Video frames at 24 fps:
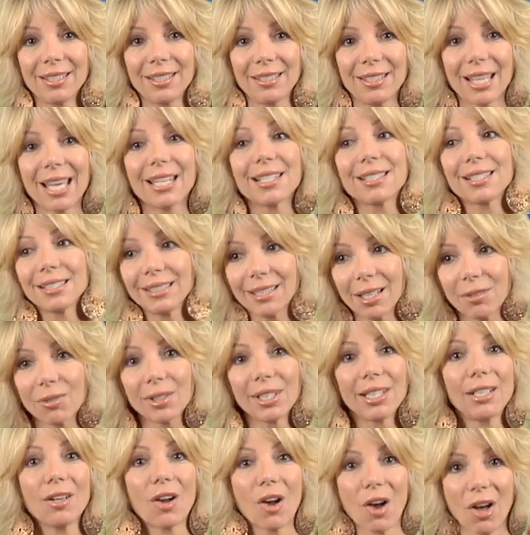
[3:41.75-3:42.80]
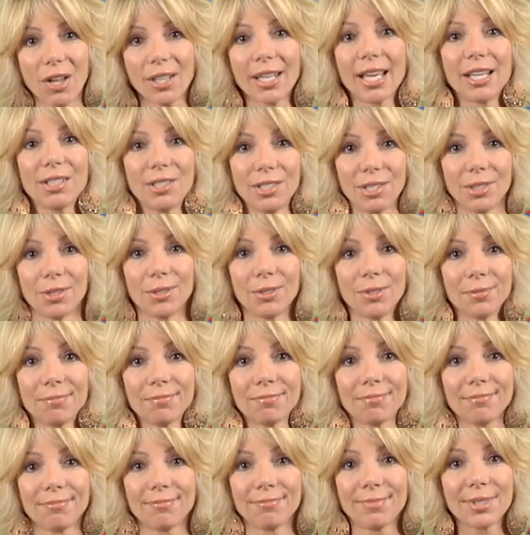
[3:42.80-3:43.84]
That is literally all I do.
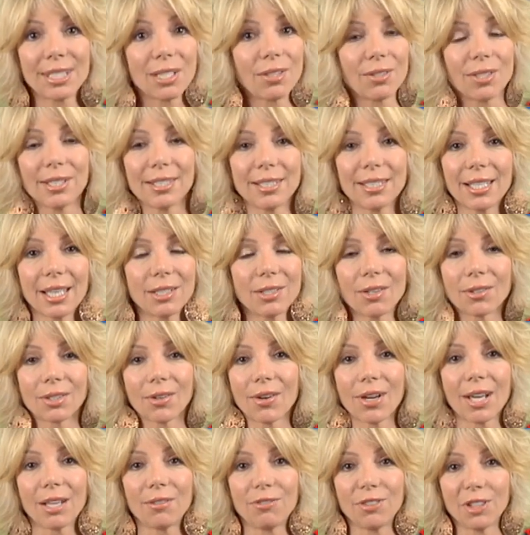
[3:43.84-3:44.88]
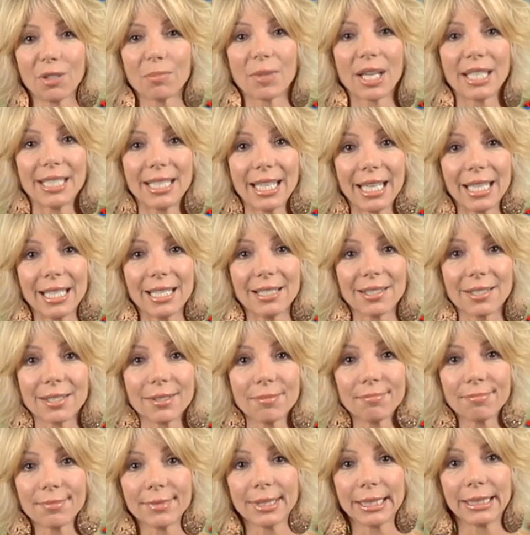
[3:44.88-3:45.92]
Seriously, I don't know how I'd fill my days,
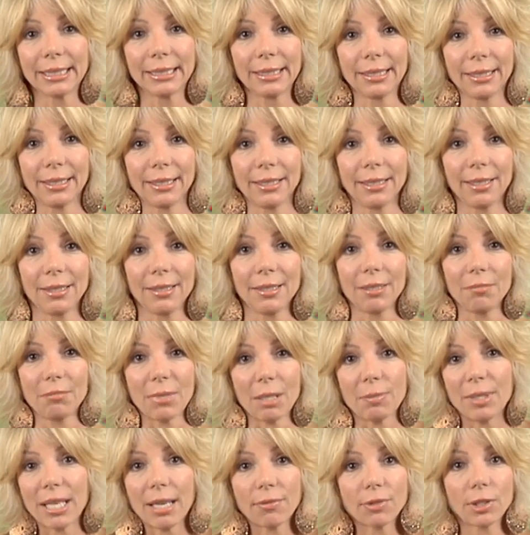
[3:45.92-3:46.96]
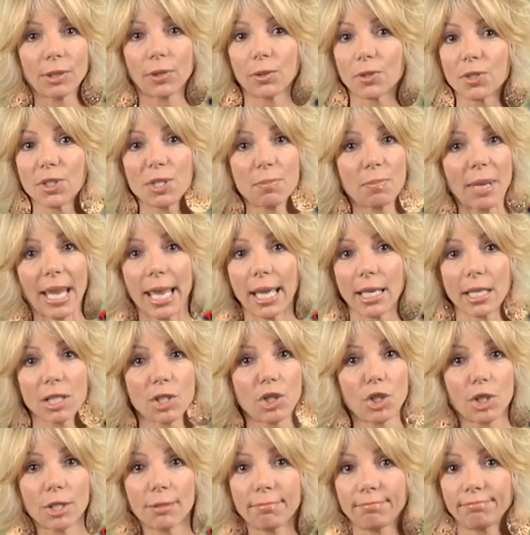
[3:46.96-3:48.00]
and maybe have to learn
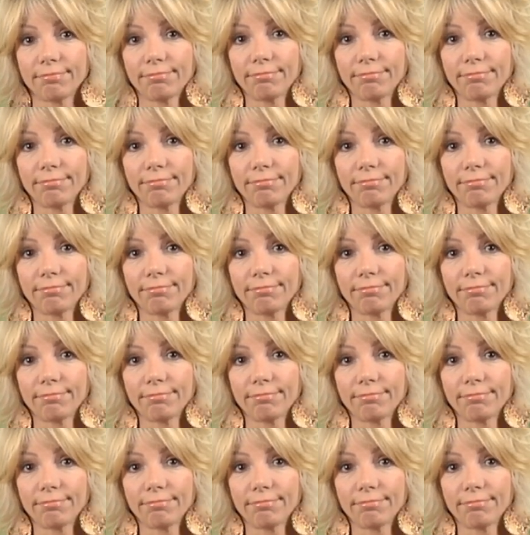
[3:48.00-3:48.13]
Spanish.